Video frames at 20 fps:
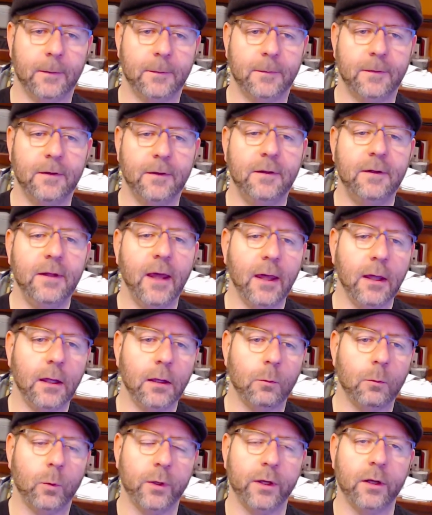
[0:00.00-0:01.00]

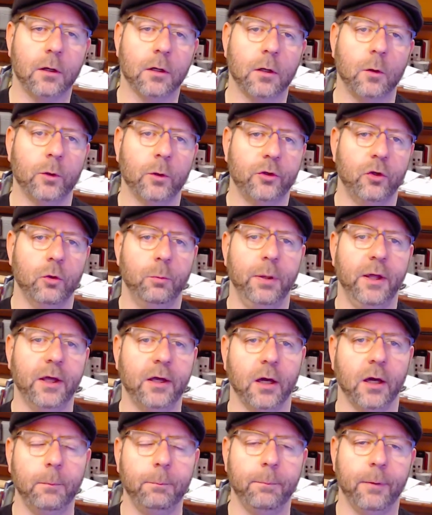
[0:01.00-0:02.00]
Today we are going to
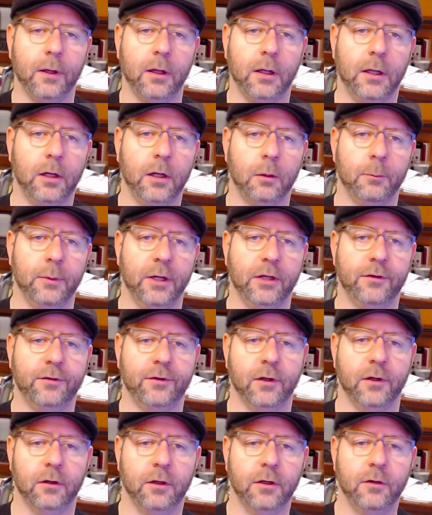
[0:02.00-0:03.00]
pick up in our
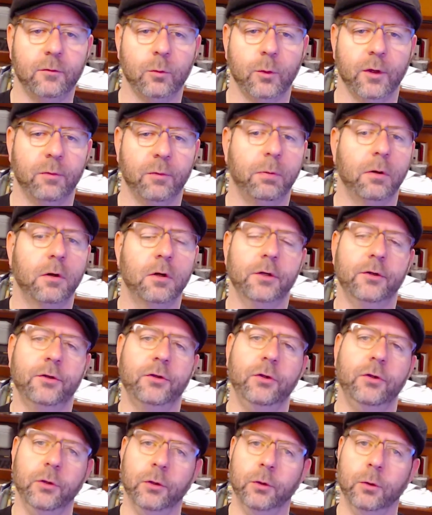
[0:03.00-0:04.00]
mini-series with part
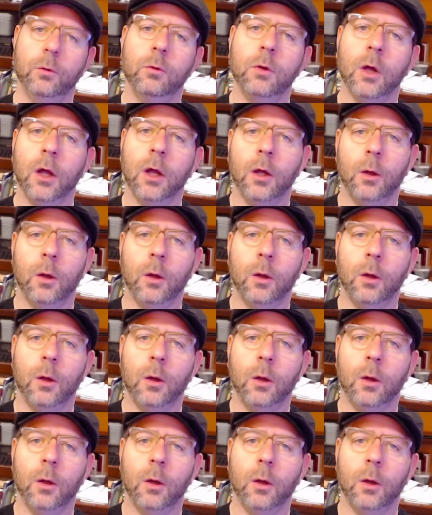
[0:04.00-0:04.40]
2